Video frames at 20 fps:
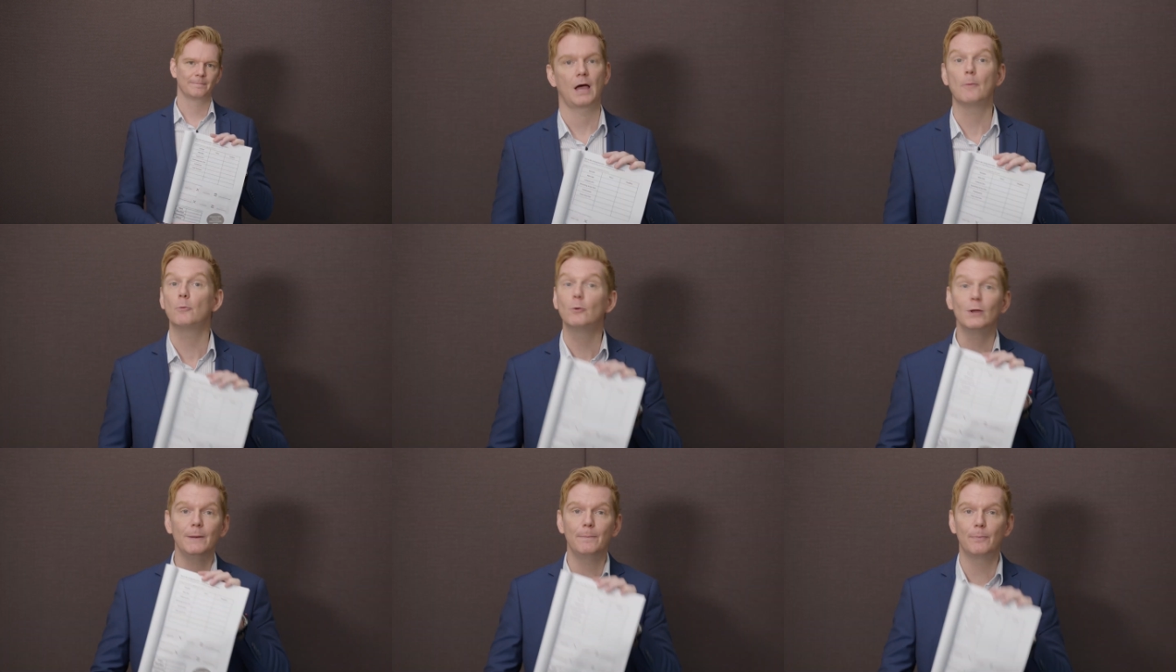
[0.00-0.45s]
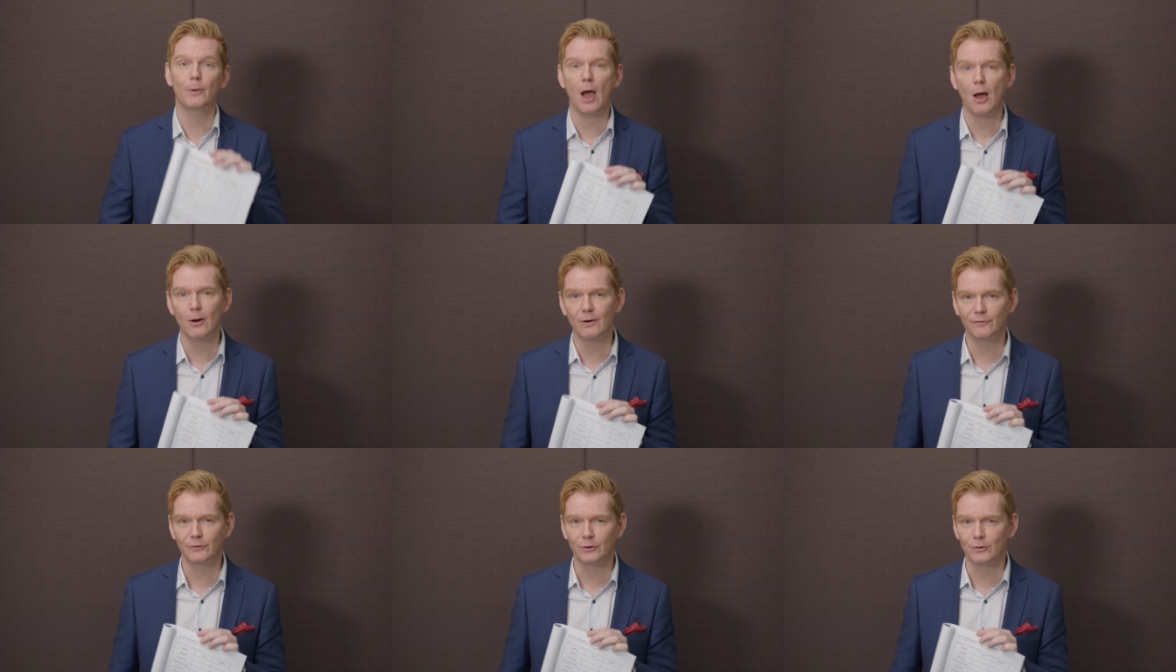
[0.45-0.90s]
I'm really
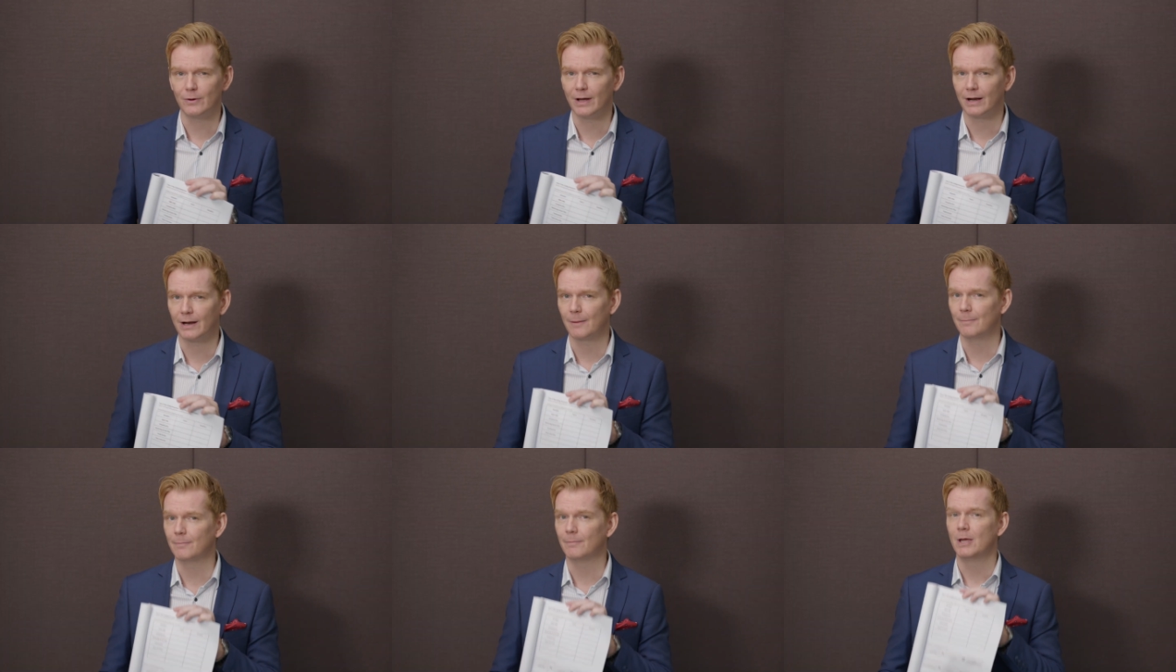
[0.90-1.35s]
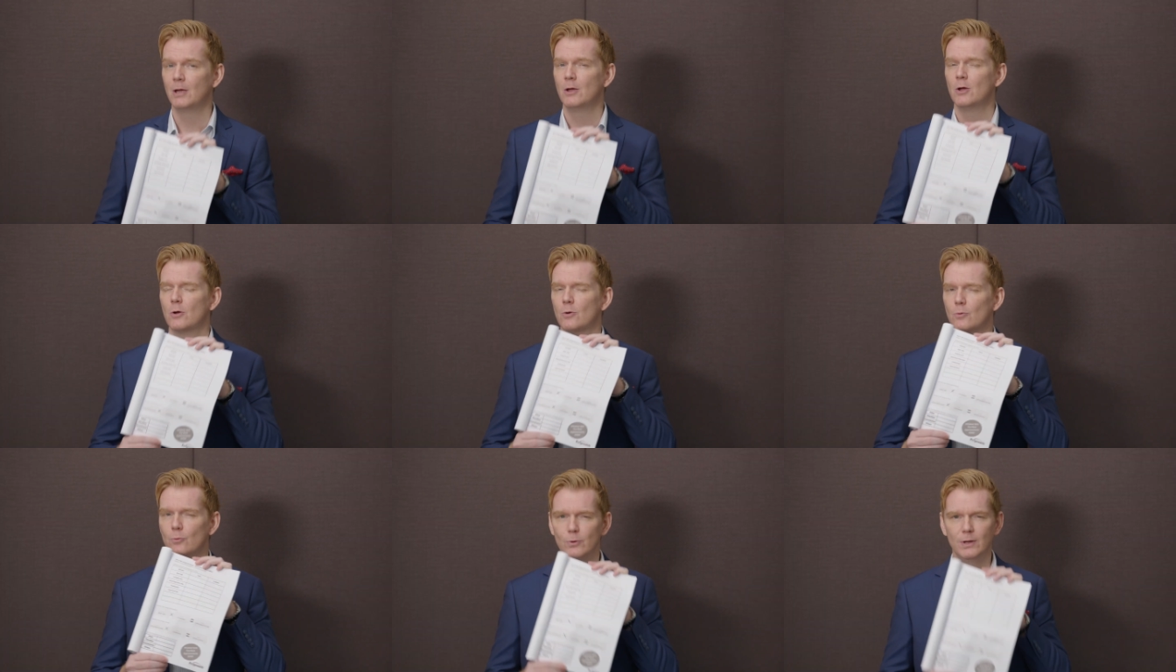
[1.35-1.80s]
proud of you and I'm
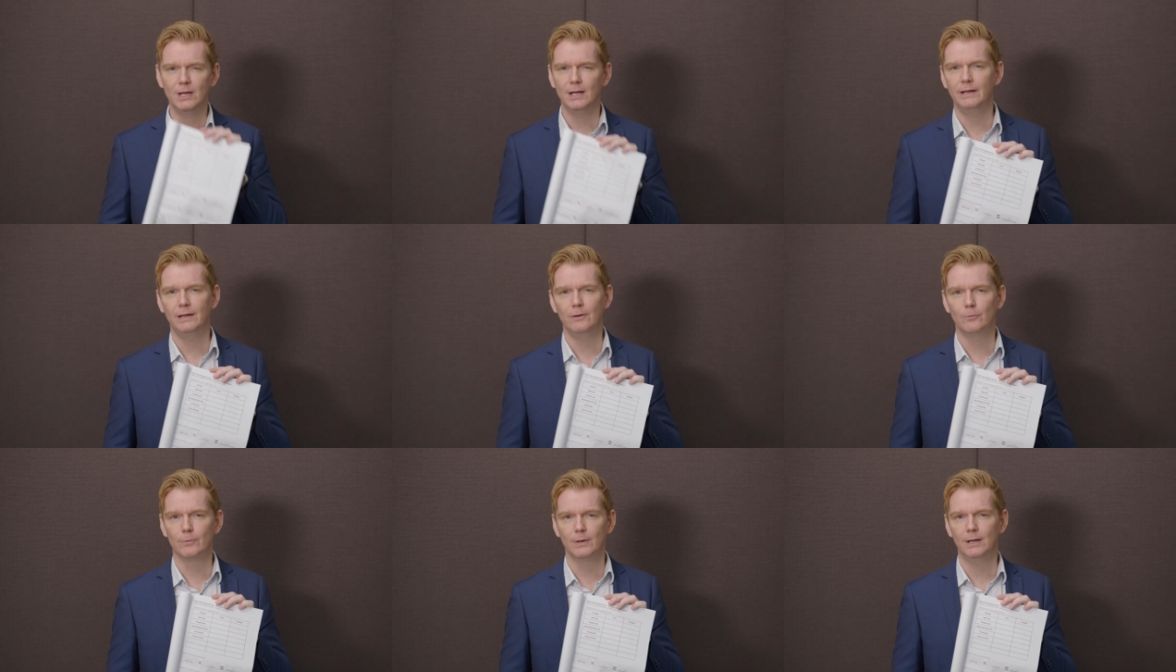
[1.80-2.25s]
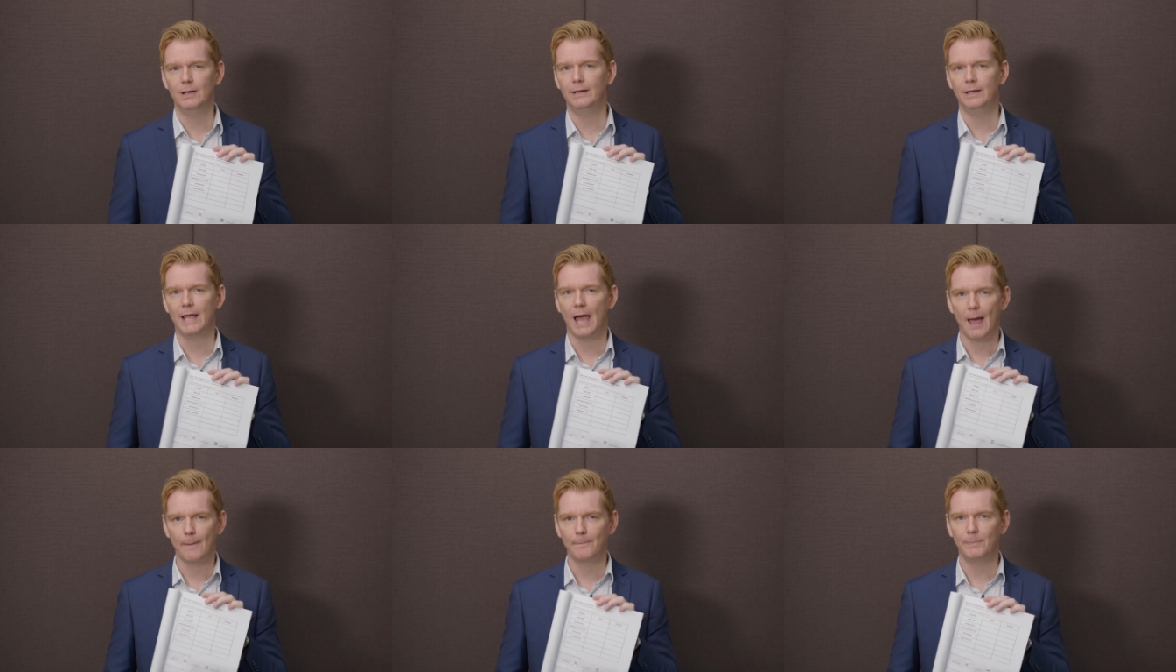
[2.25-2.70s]
really, really
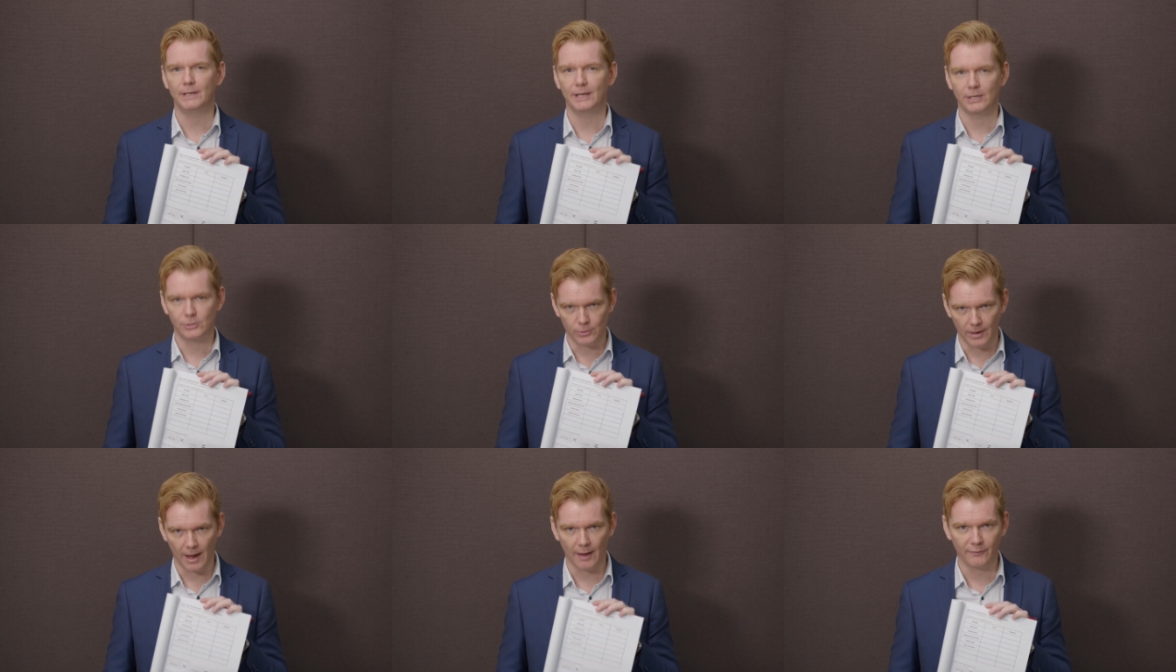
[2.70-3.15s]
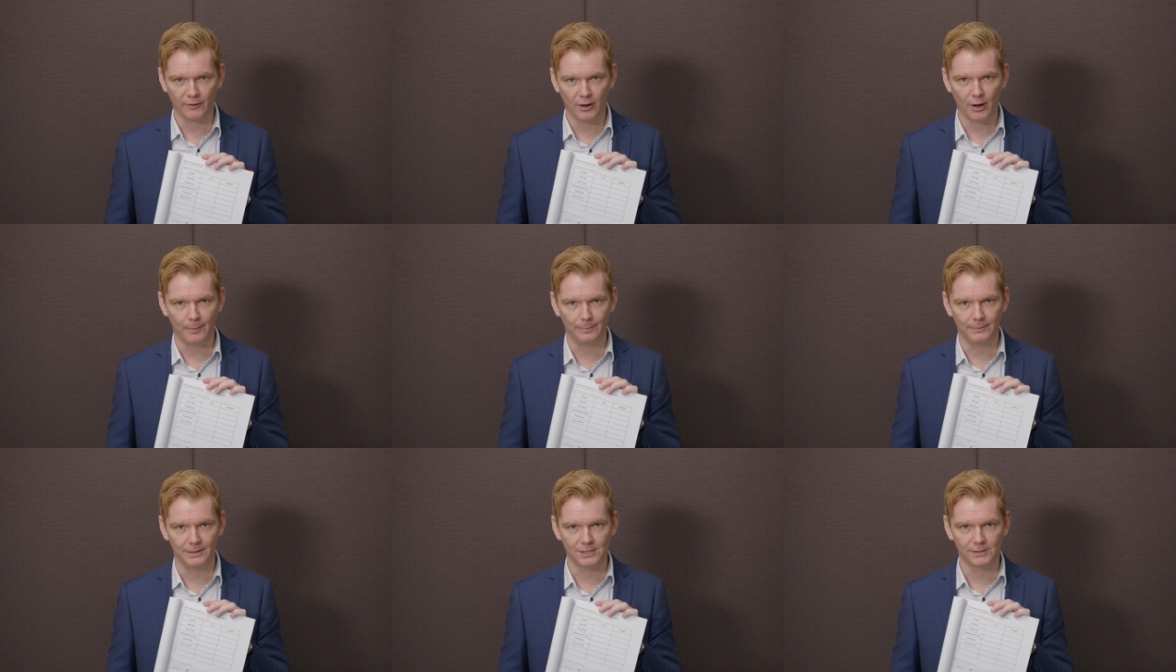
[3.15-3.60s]
happy that you have
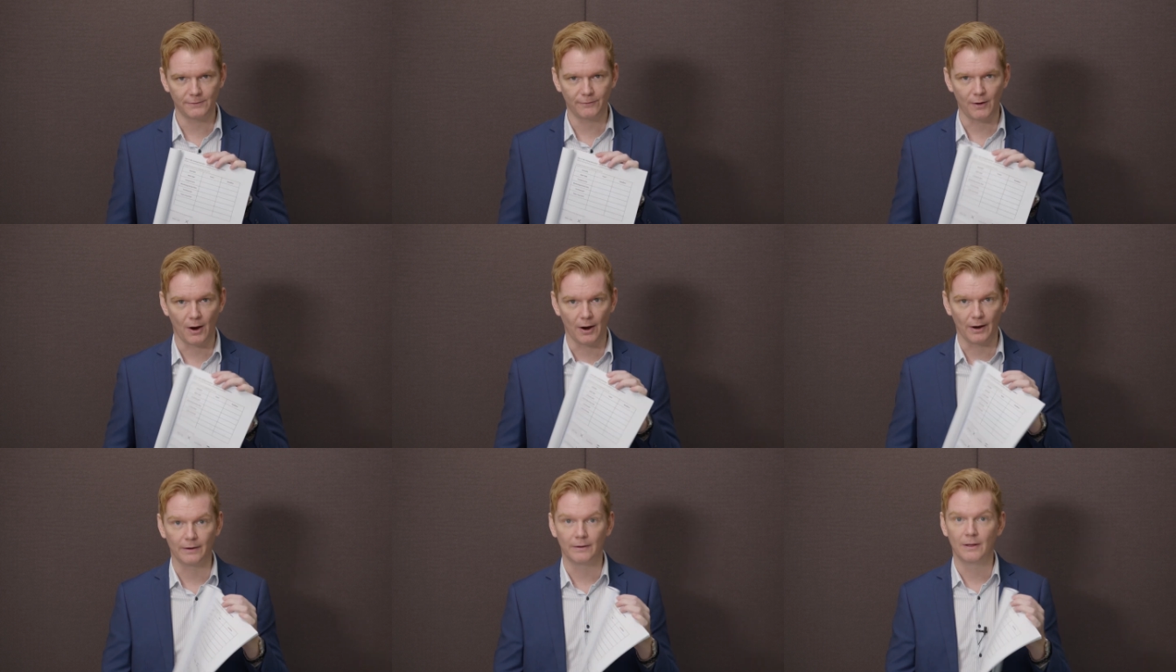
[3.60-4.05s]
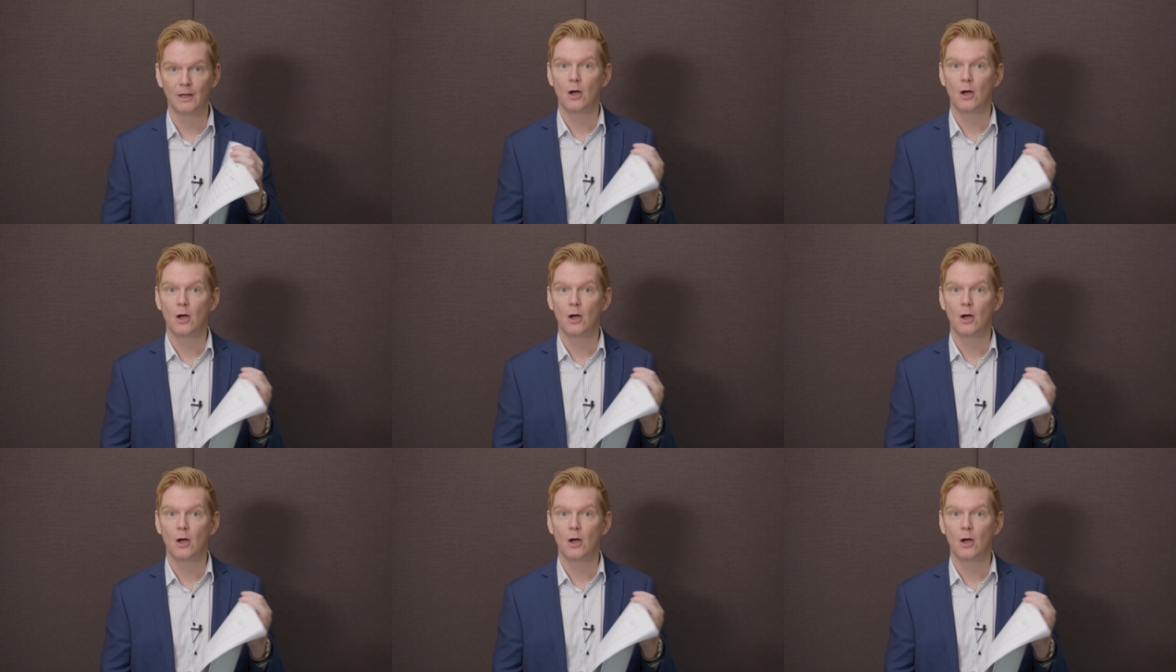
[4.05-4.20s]
come this far.